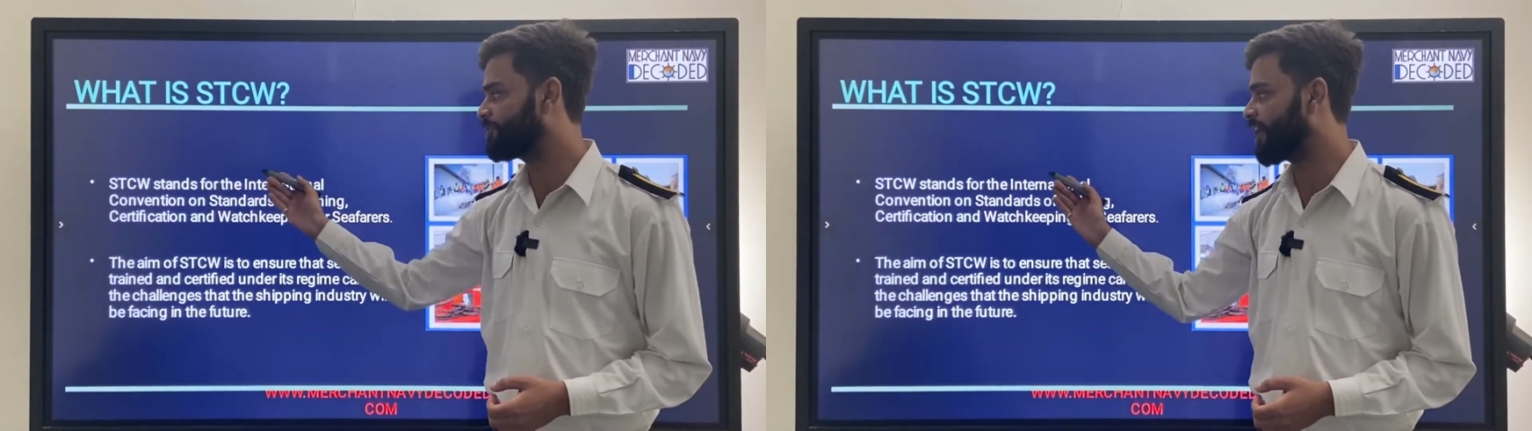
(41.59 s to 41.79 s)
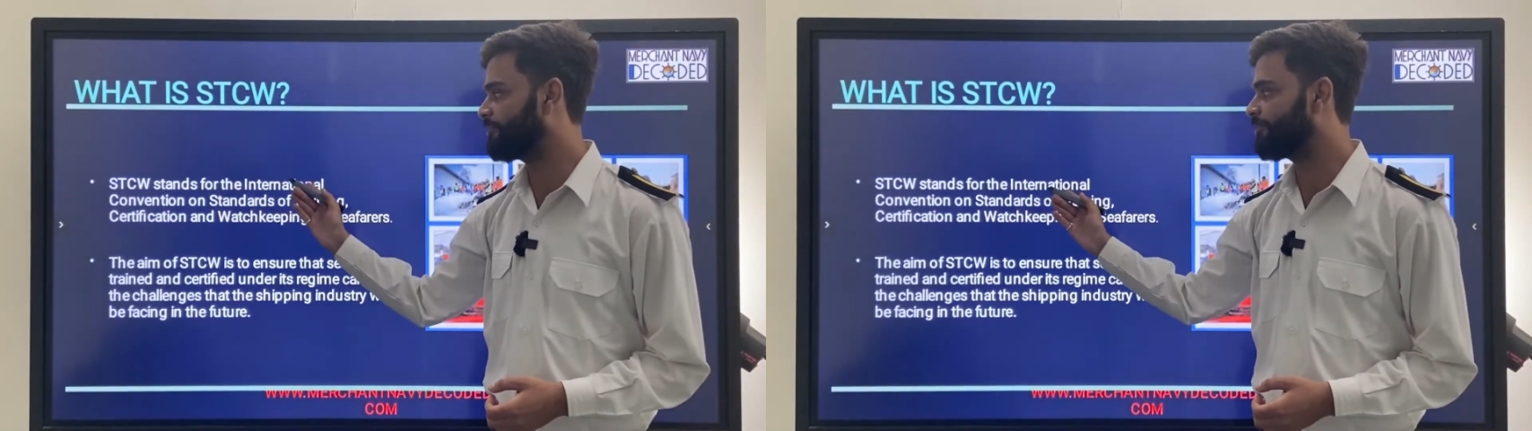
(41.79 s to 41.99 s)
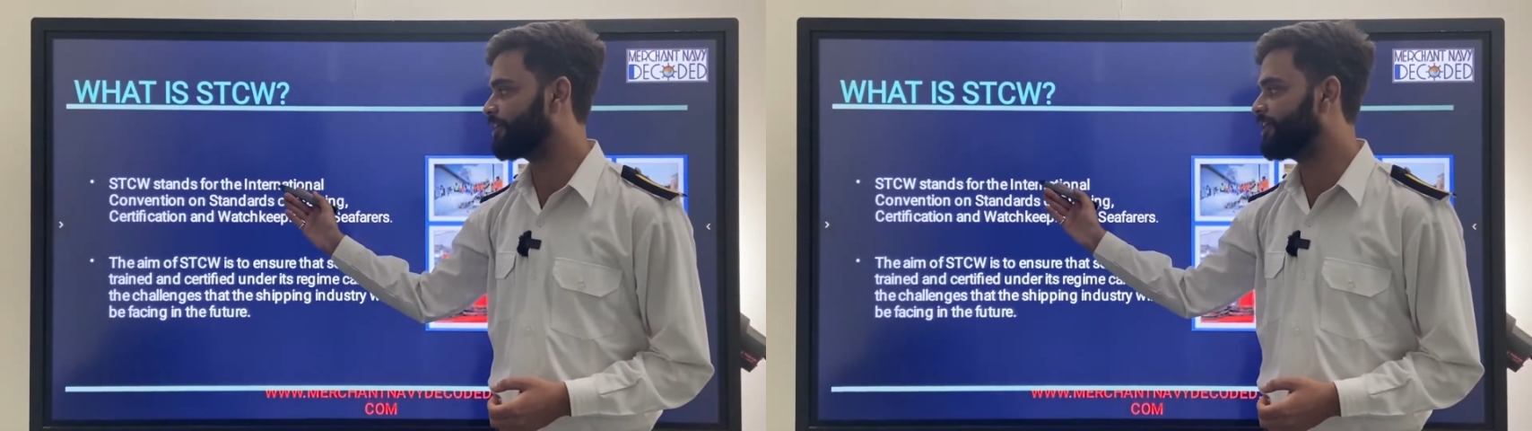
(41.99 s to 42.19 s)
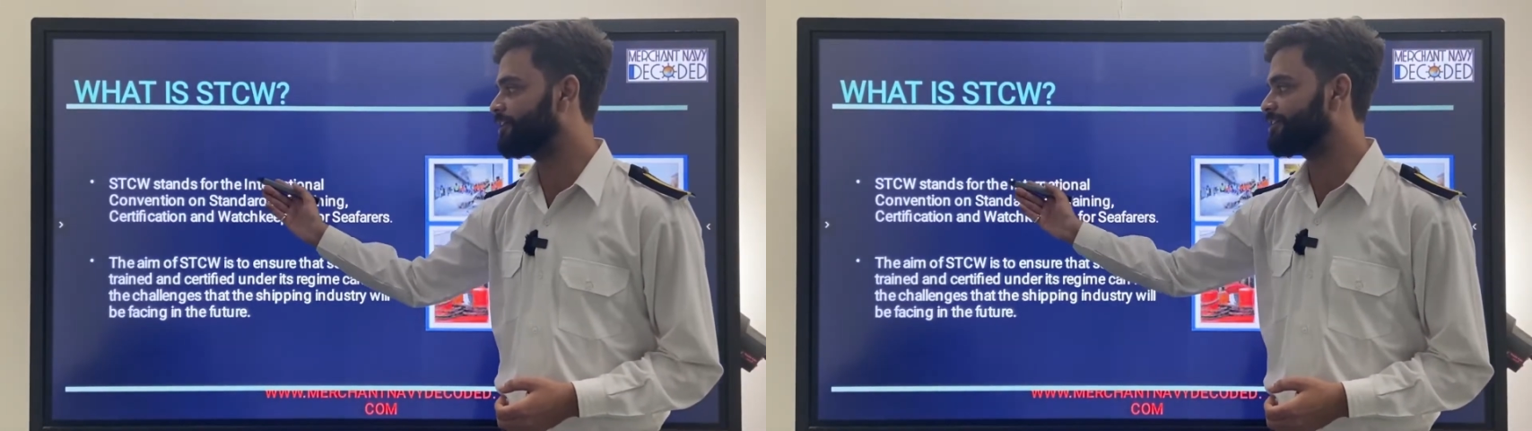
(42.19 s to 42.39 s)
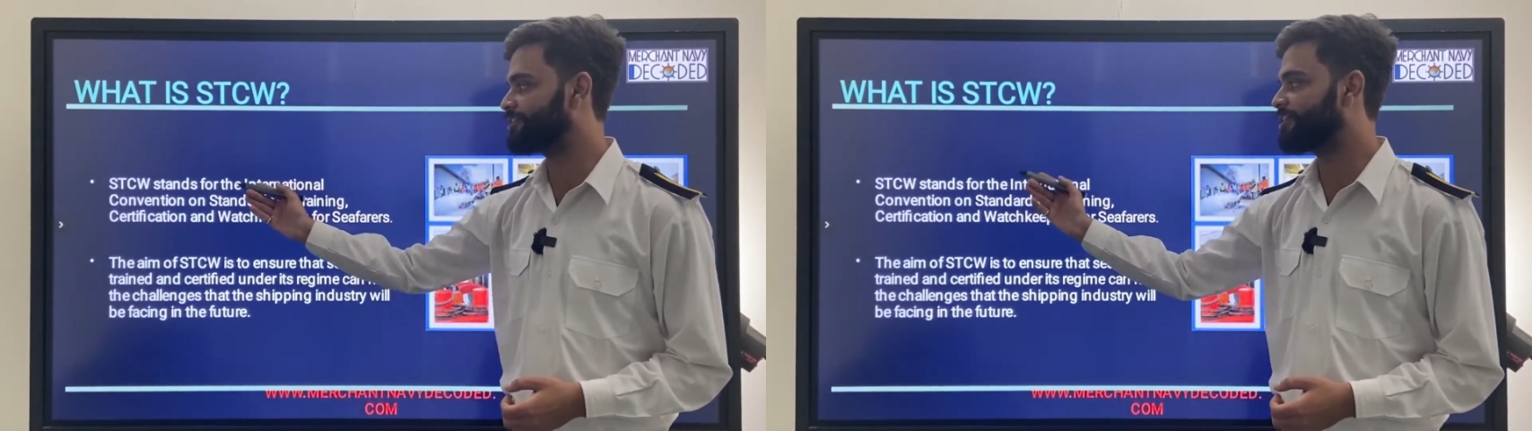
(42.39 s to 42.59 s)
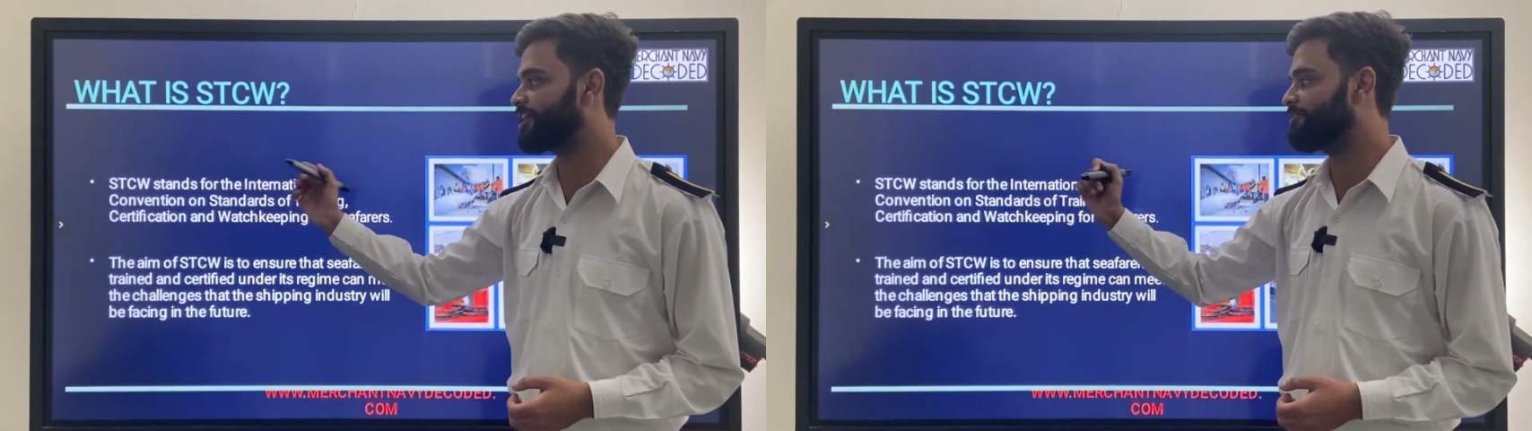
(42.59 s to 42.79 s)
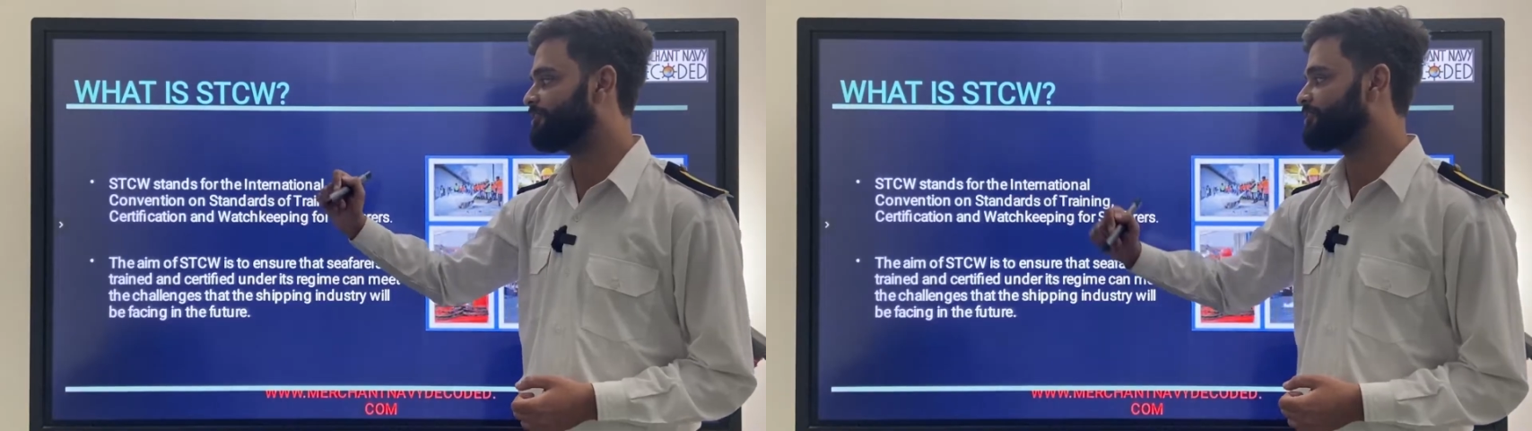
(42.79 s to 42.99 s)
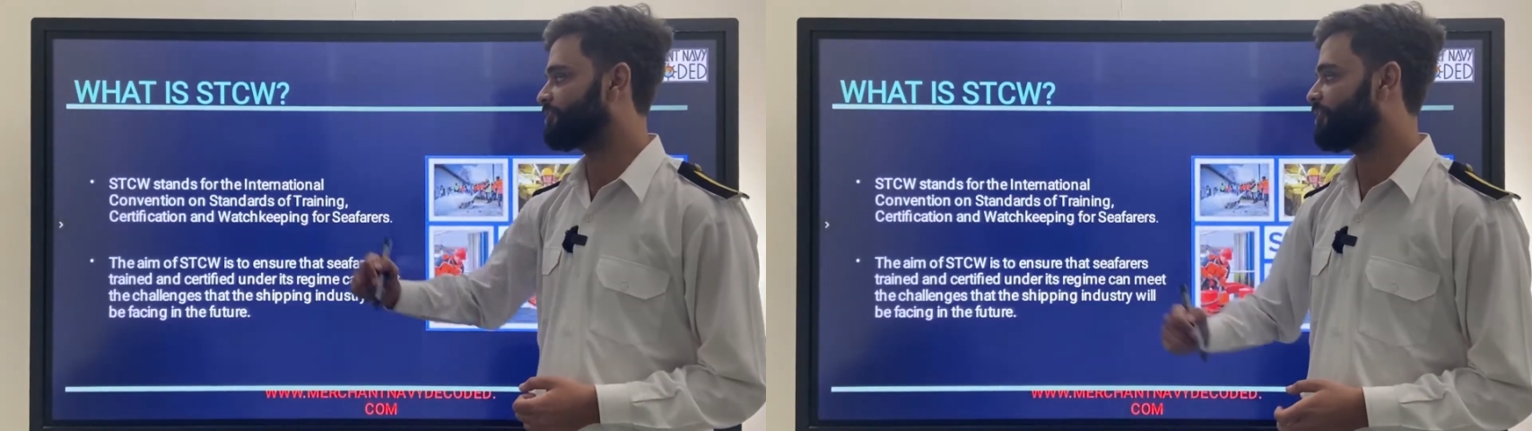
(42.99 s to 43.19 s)
stands for International
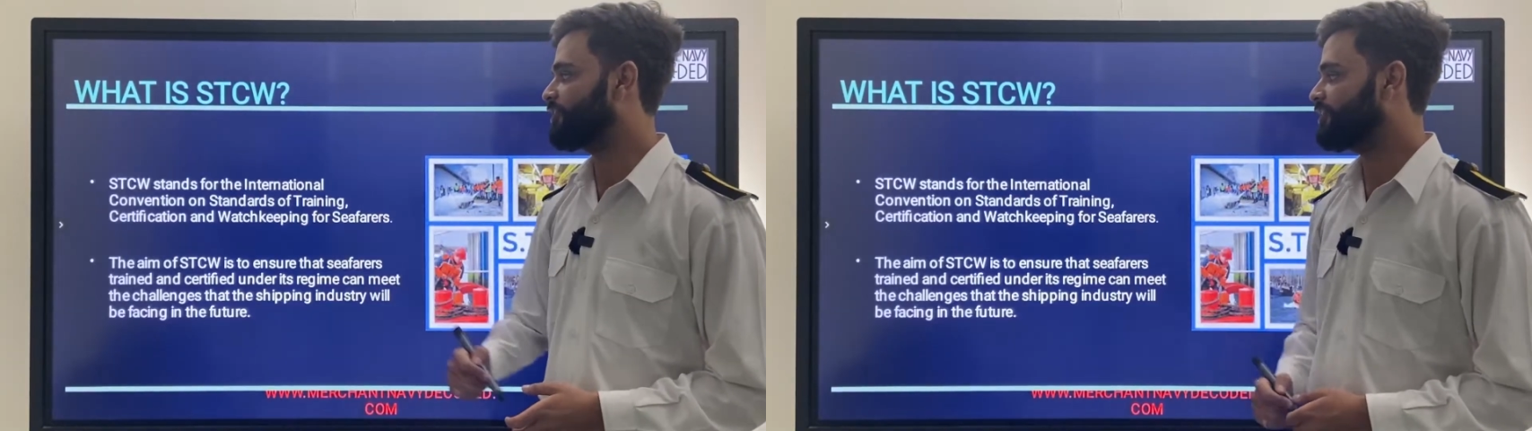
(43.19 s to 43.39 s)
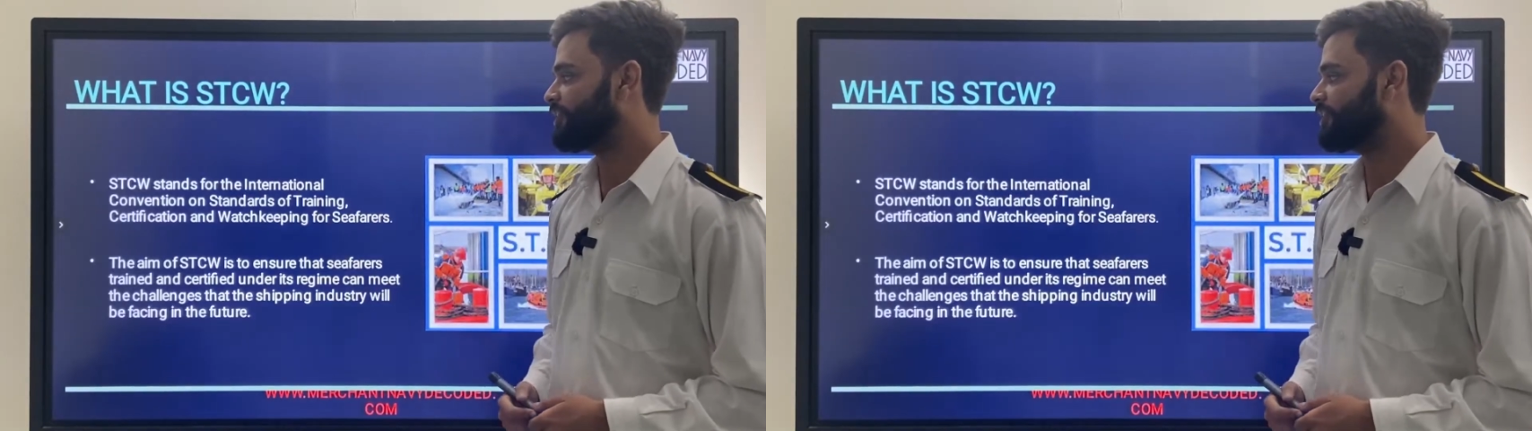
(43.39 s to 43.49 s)
Convention on